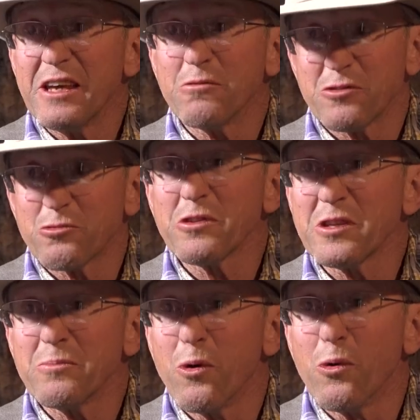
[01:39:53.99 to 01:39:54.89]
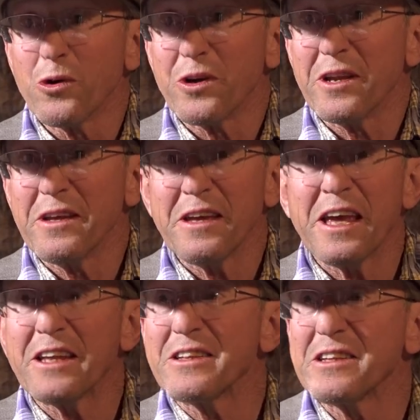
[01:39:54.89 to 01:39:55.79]
he was really born
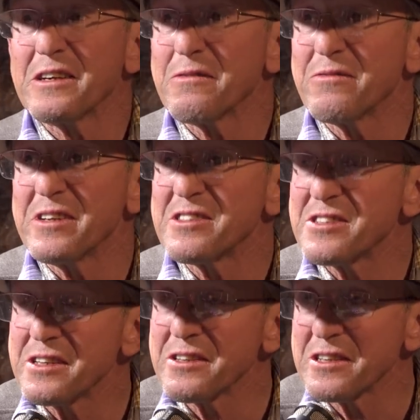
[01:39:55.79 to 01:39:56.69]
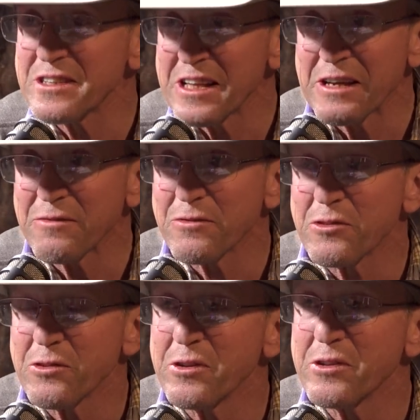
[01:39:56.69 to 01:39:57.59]
and lived a sinless life
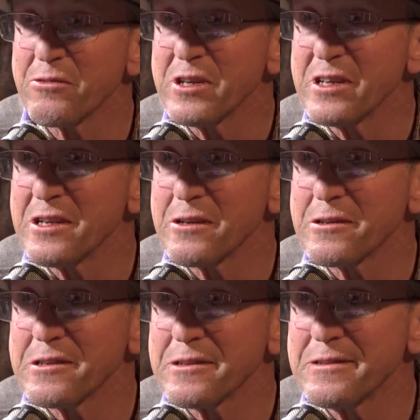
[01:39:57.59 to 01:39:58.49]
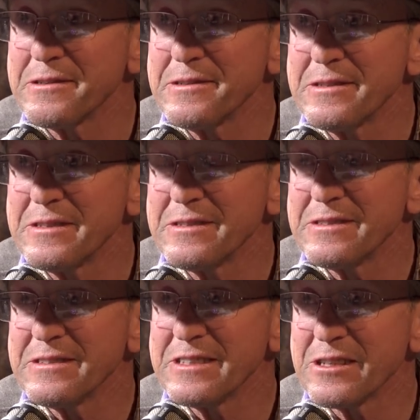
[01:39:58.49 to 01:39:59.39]
for 33 years,
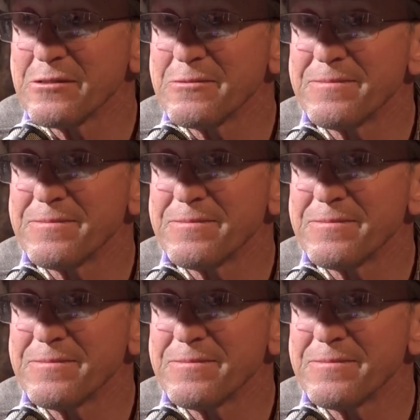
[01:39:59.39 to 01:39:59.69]
you